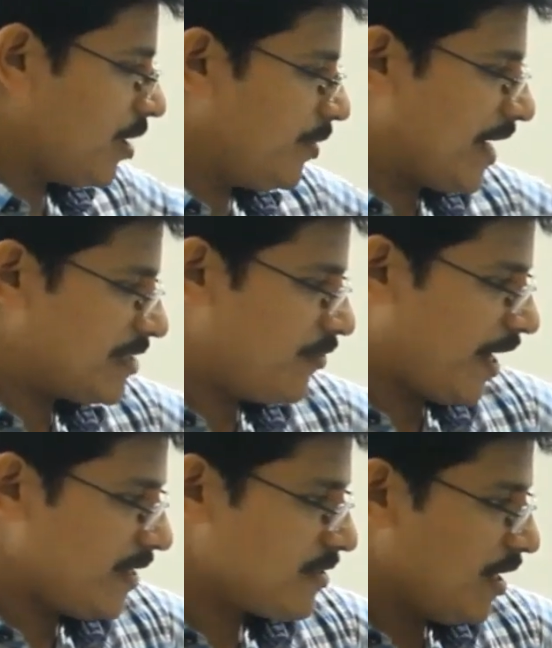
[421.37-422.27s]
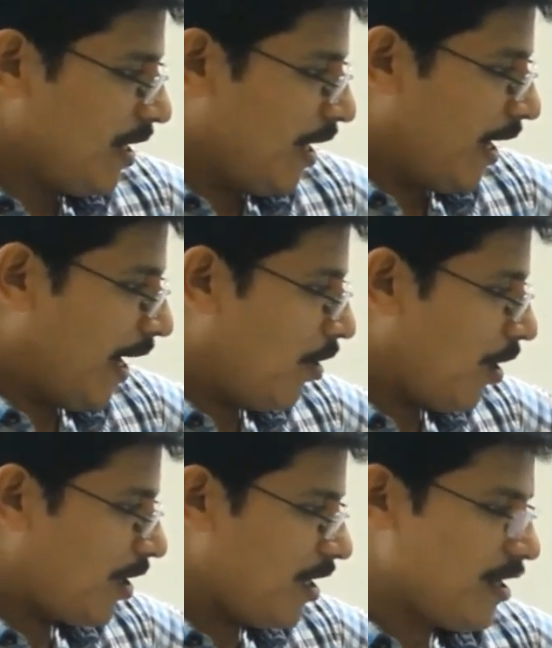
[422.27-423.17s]
can be classified as
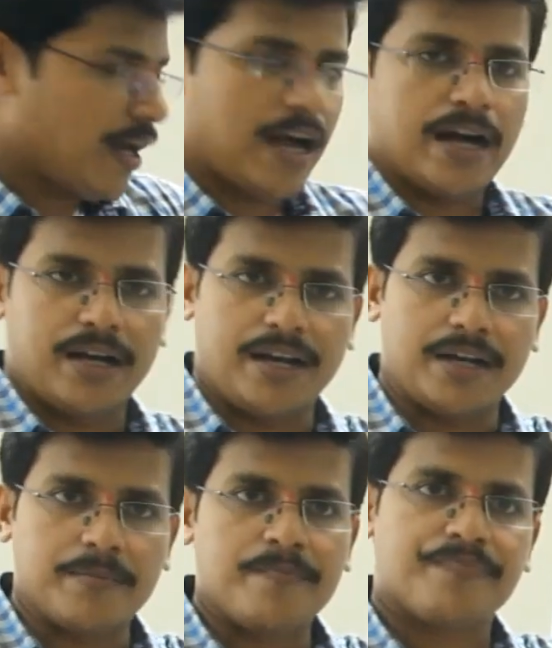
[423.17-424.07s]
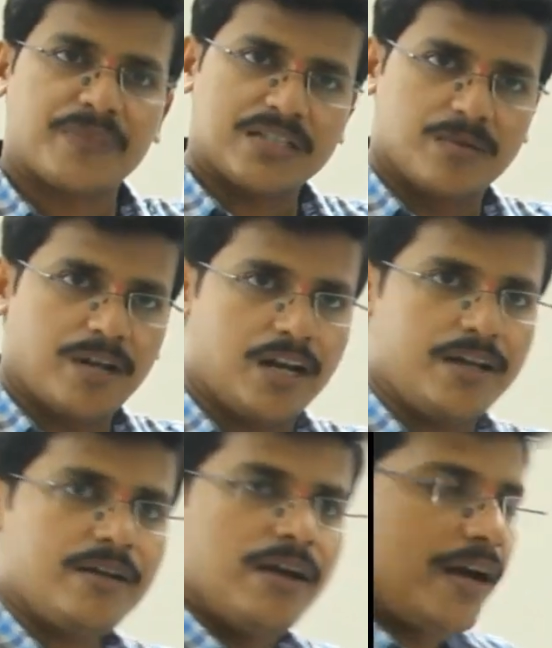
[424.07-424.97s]
elongated aggregate.
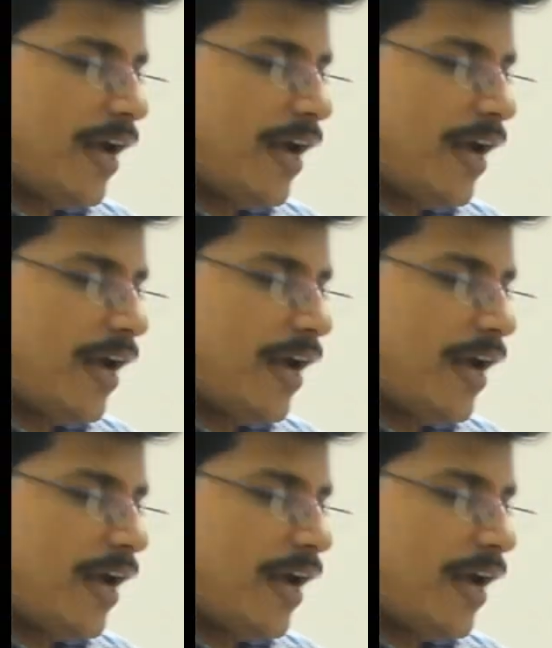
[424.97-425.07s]
Similarly,